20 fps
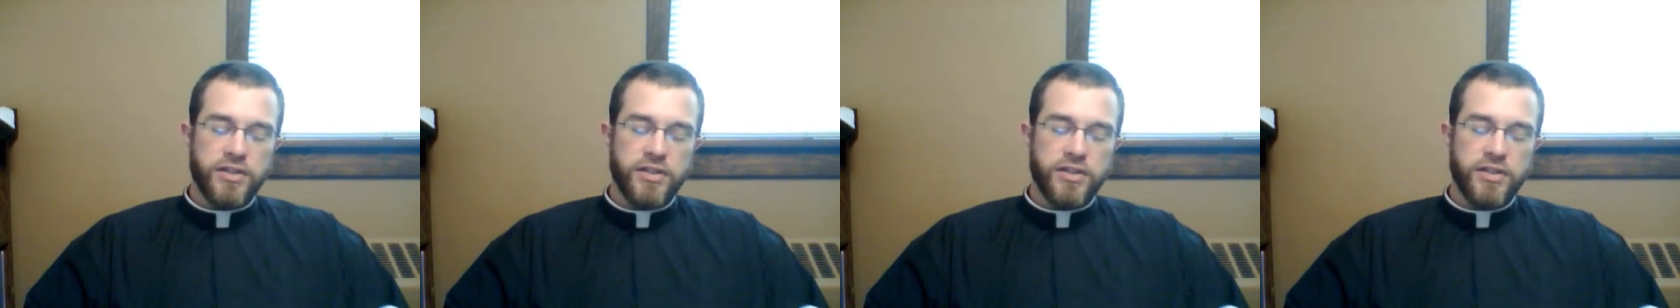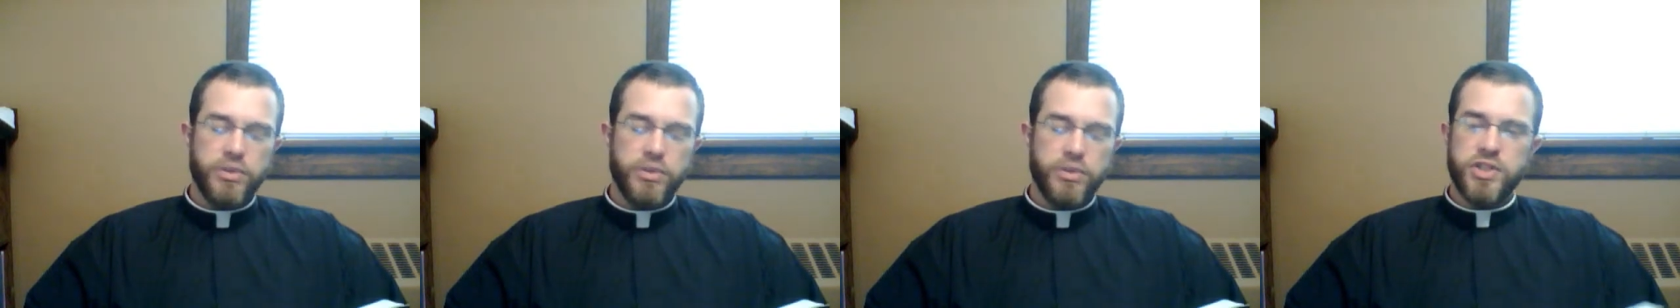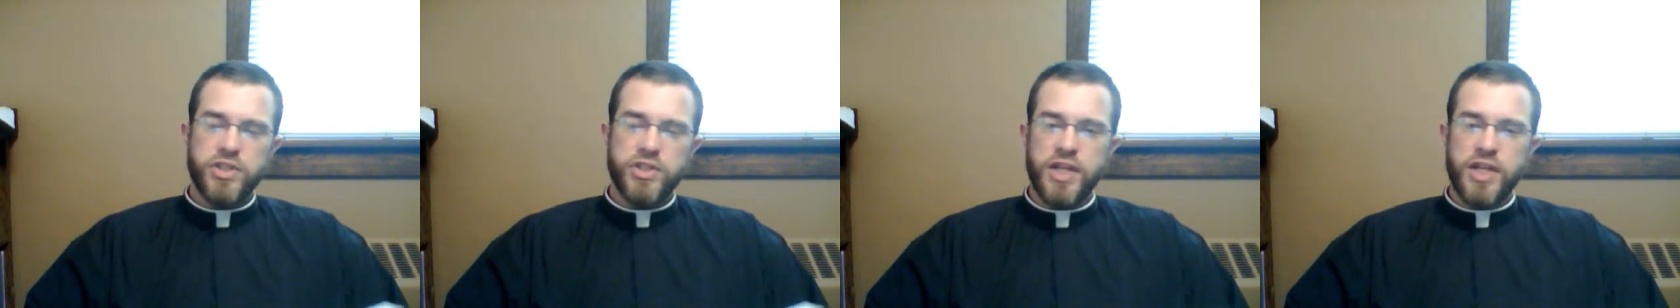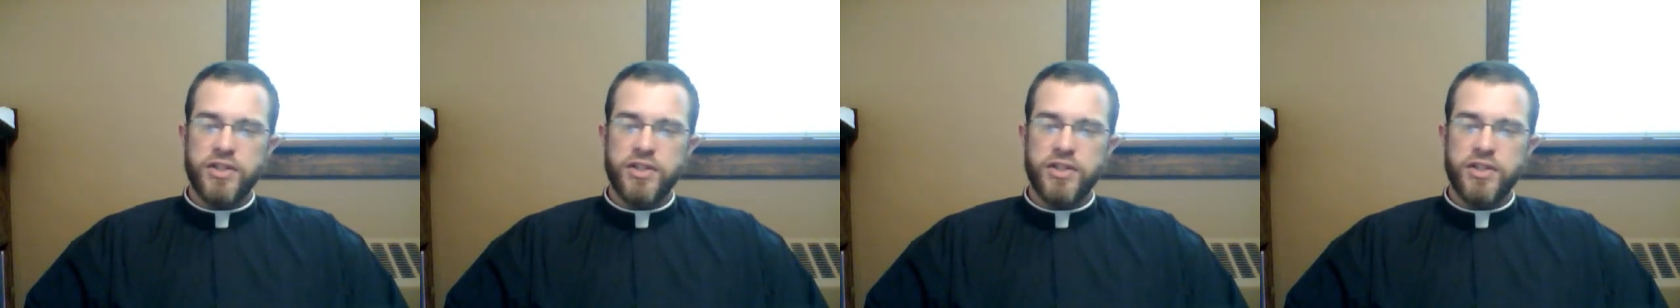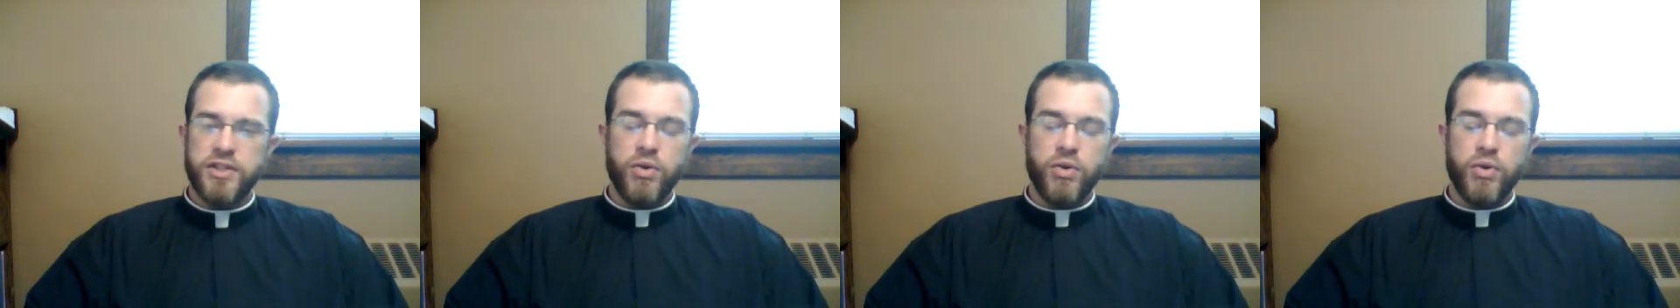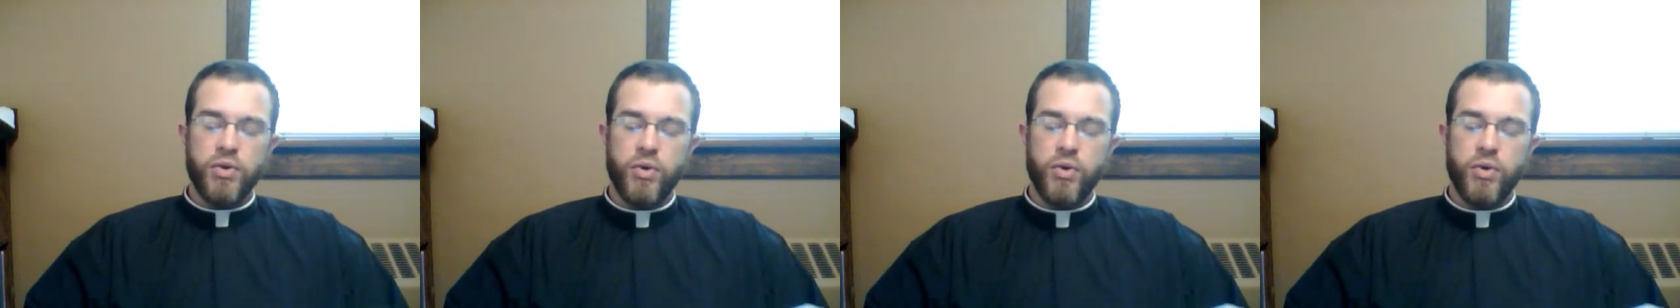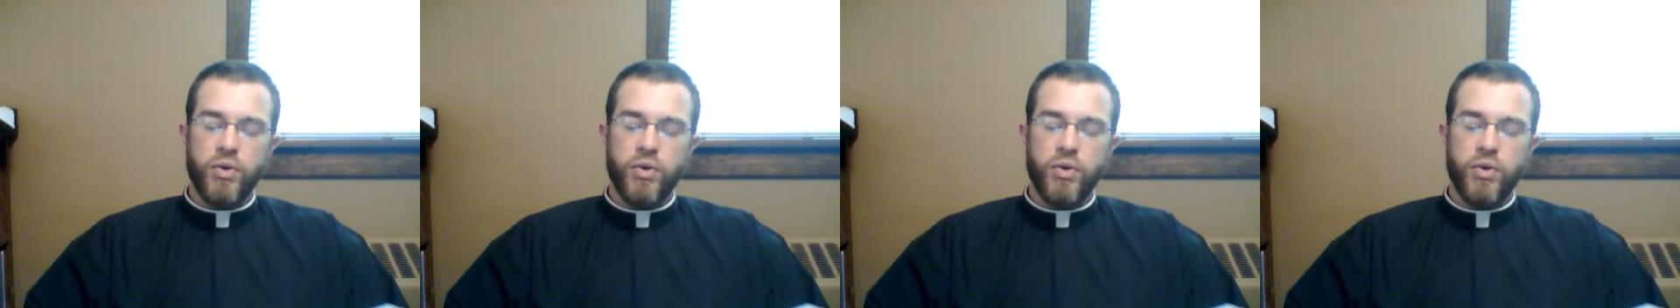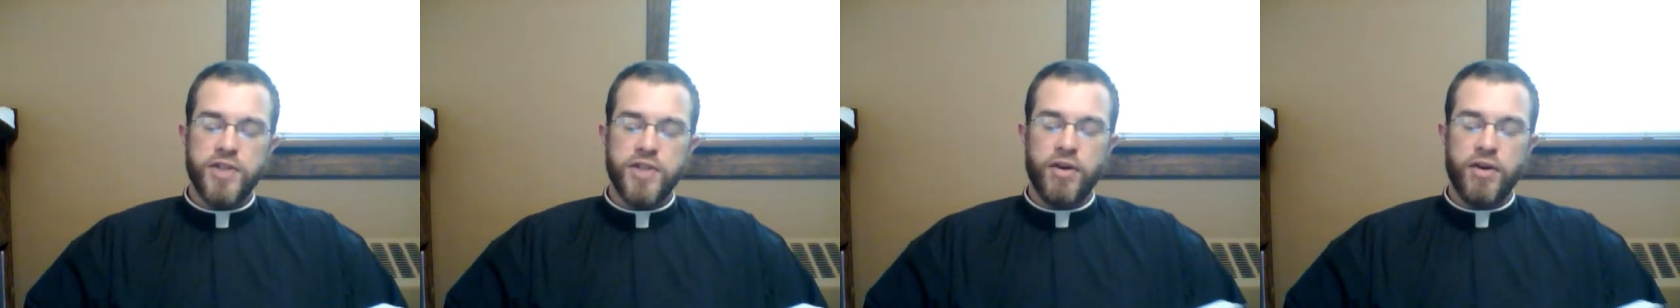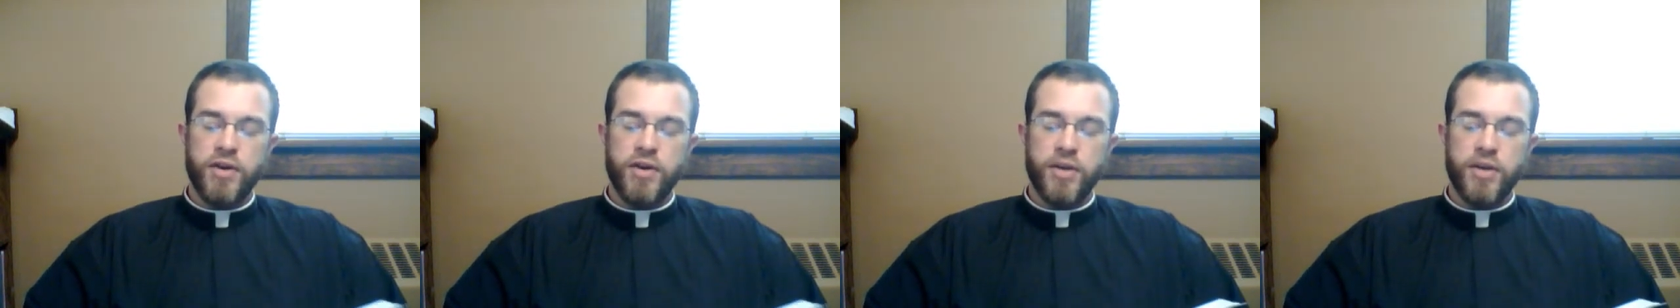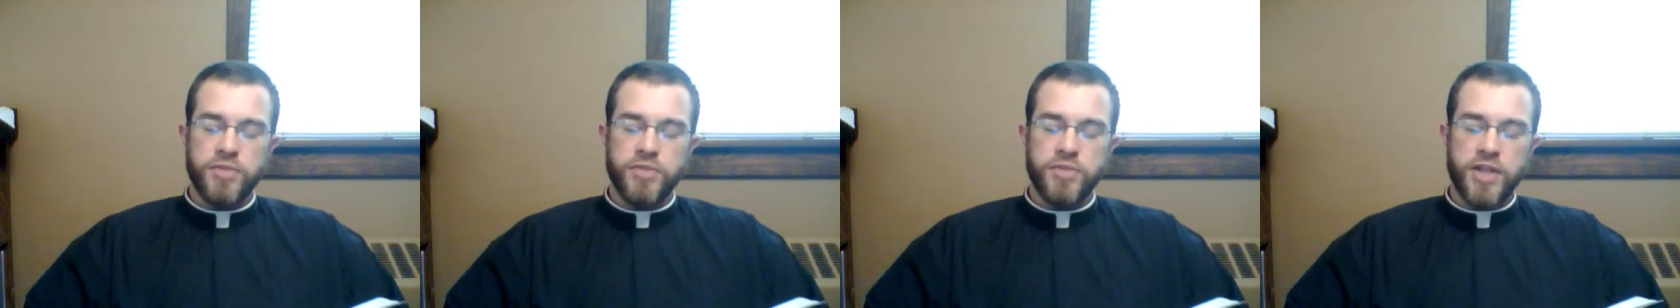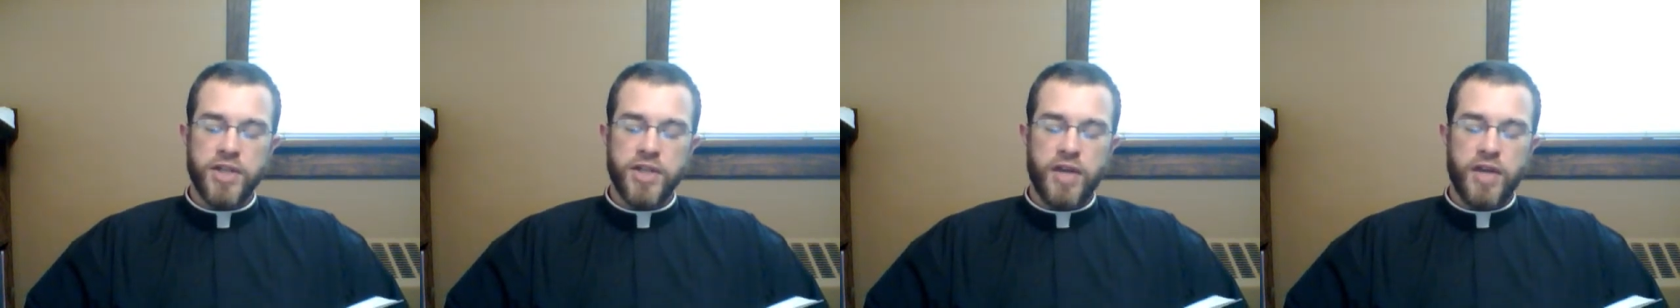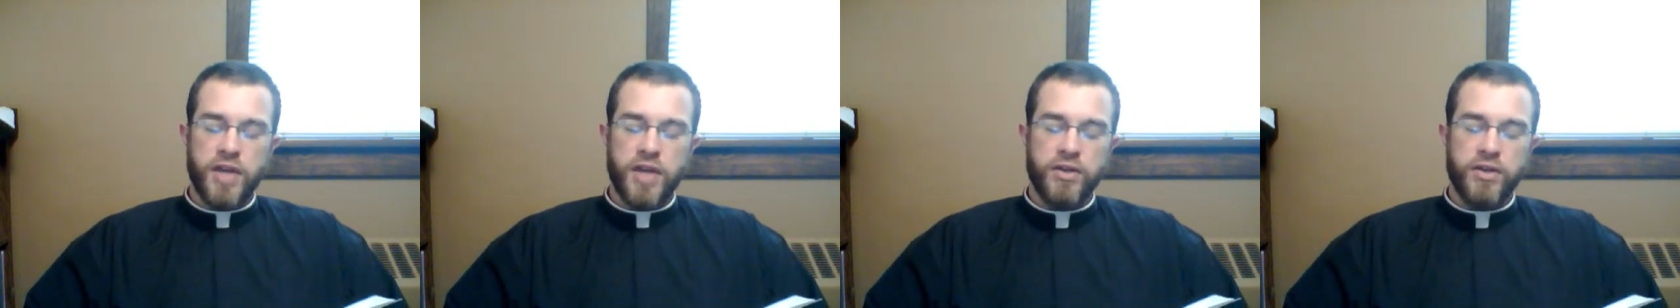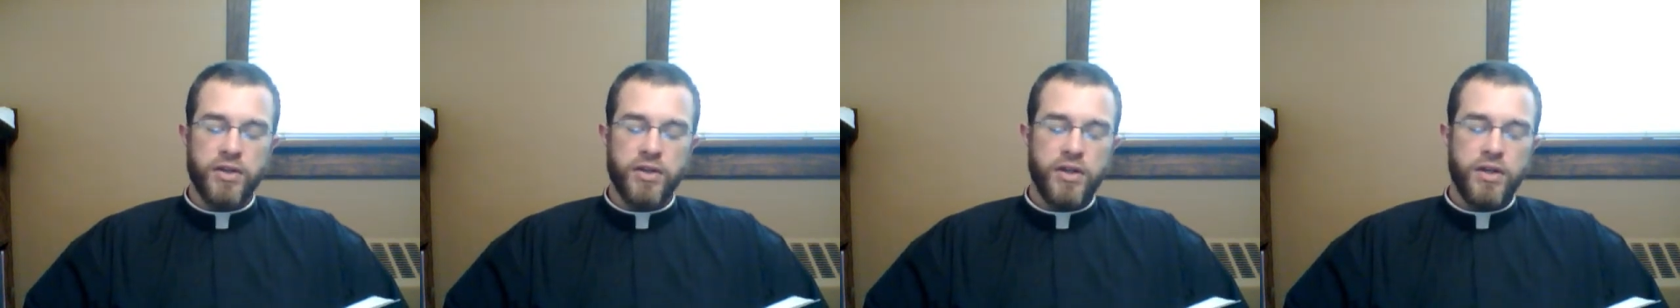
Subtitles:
we'll just take this in order and see how it comes together.